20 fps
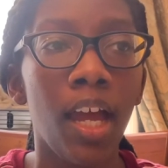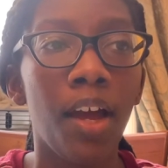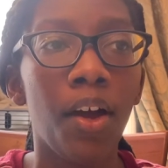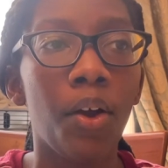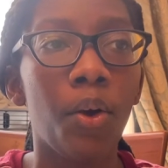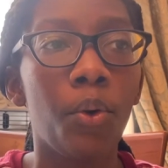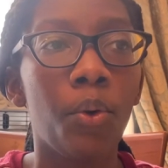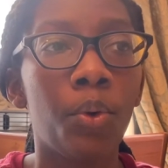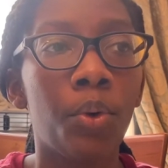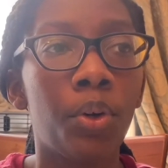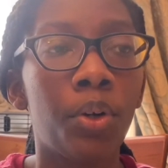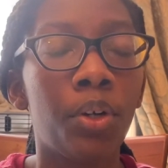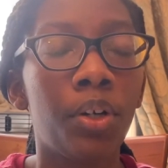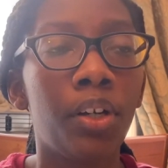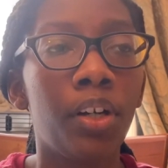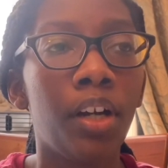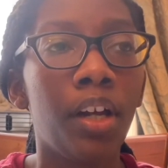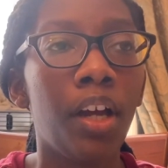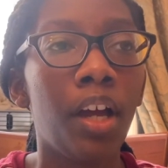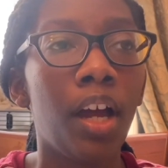
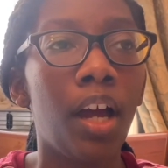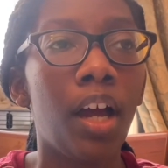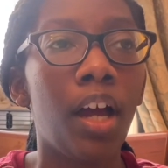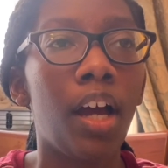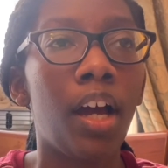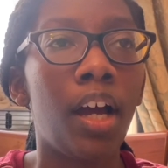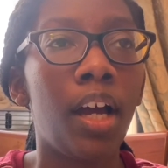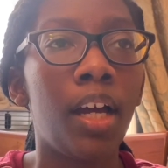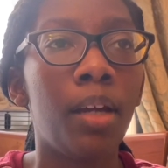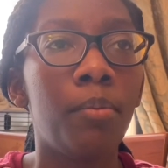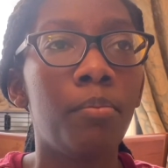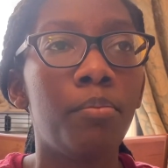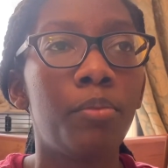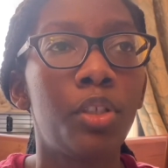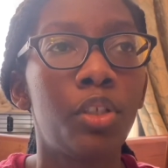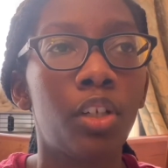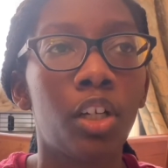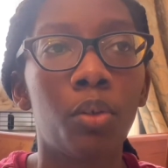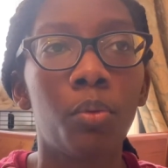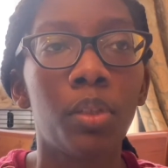or I'm
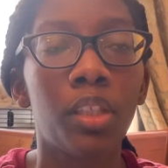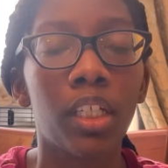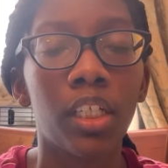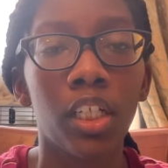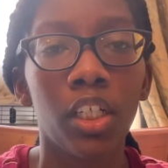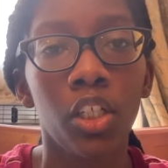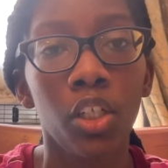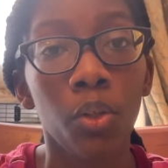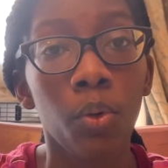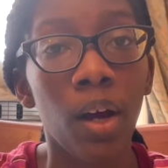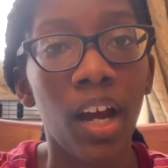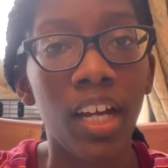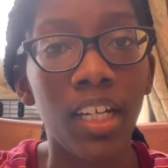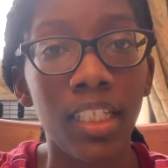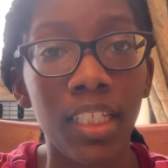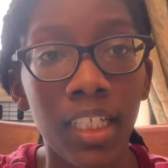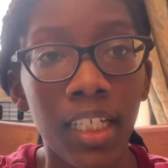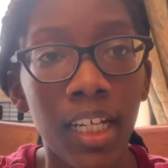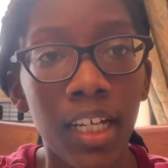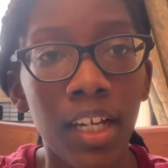struck with like a new
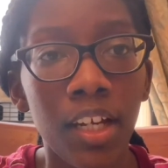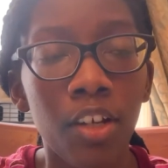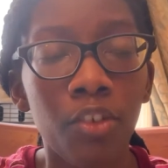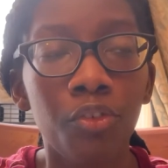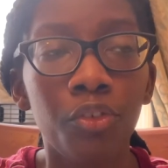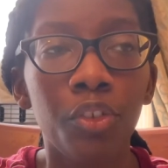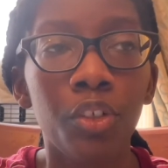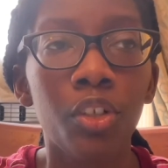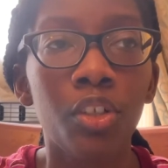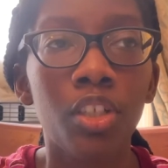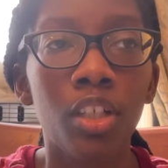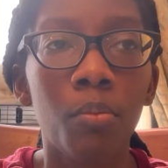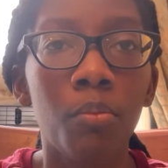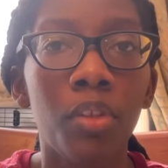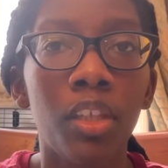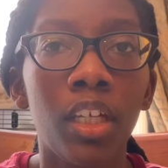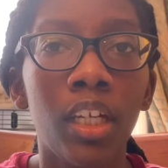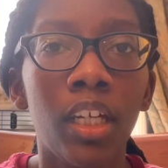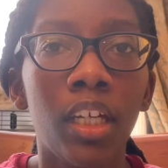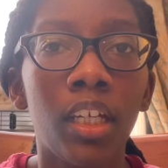idea for
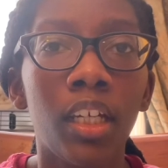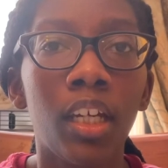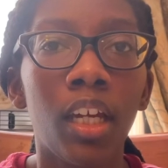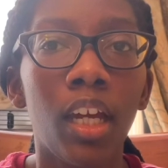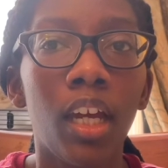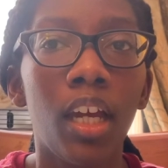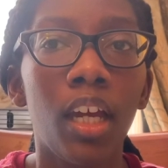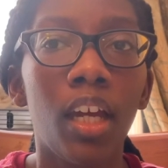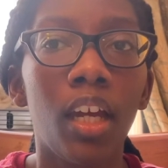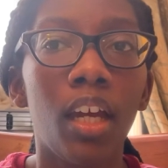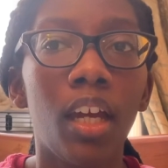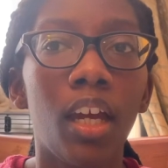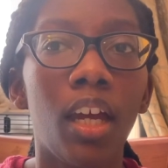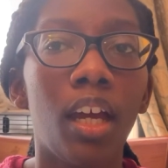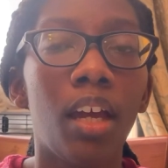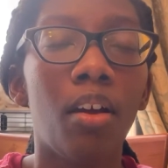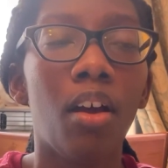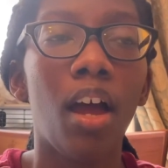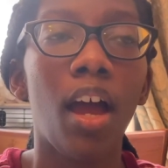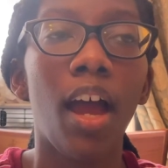something
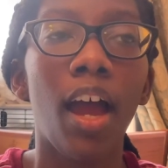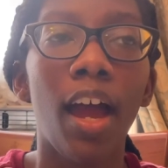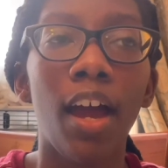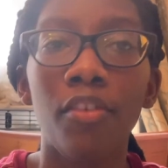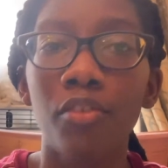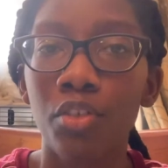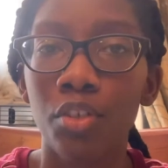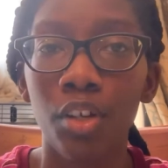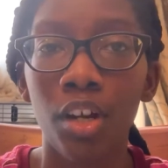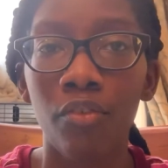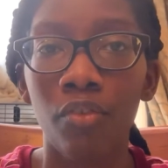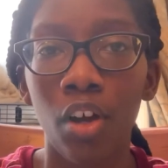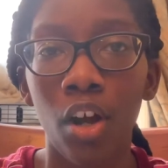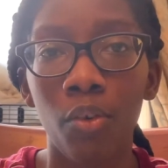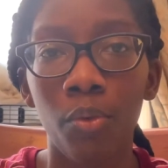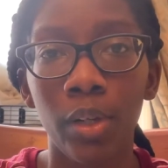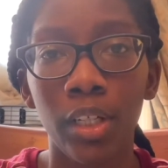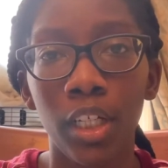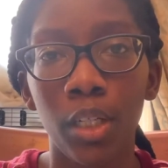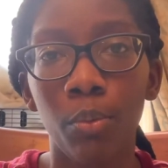after I've
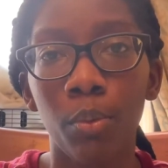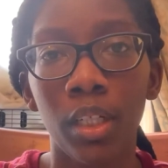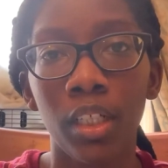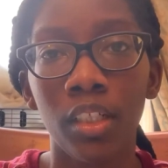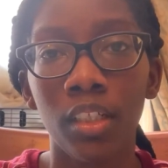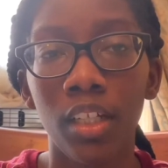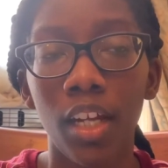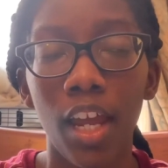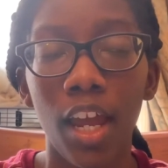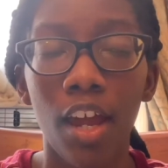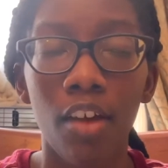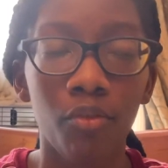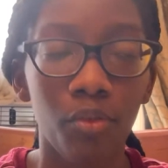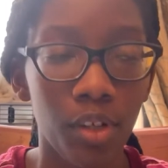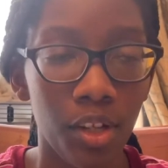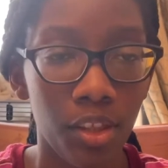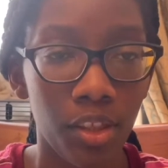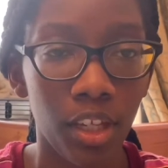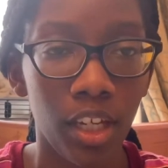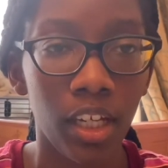already written
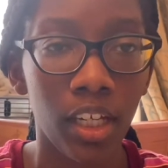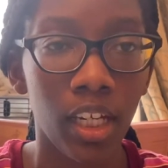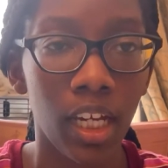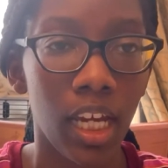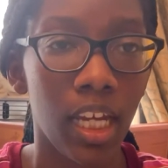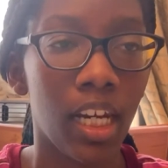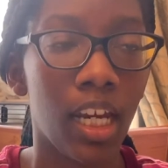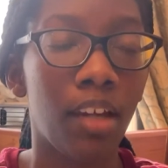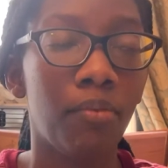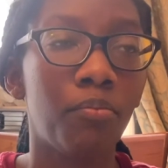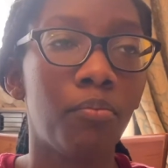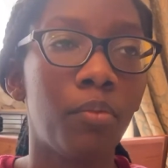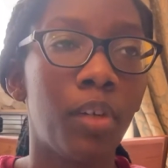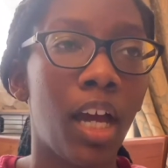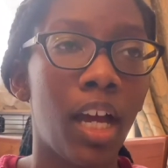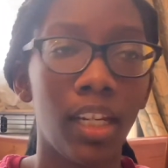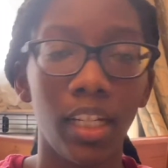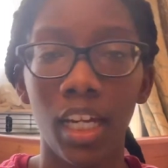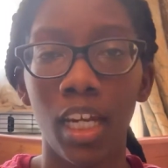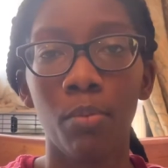everything and I'm
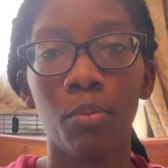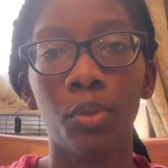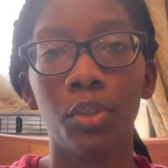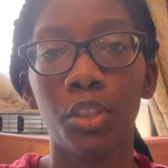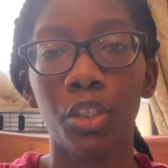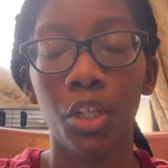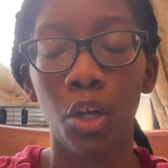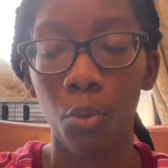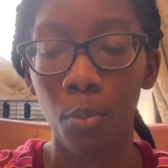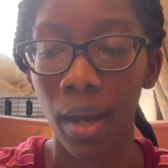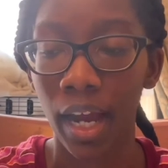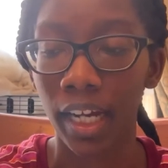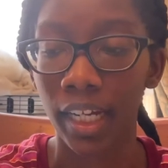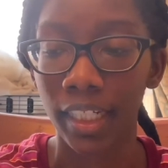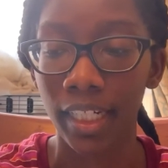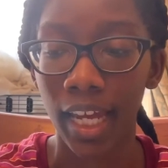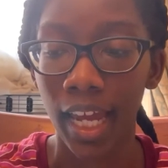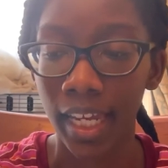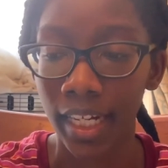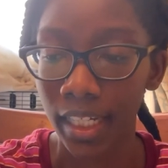not able to go back
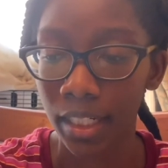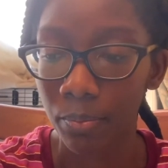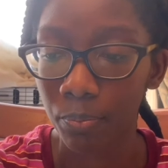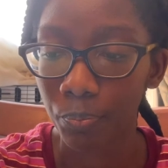and edit.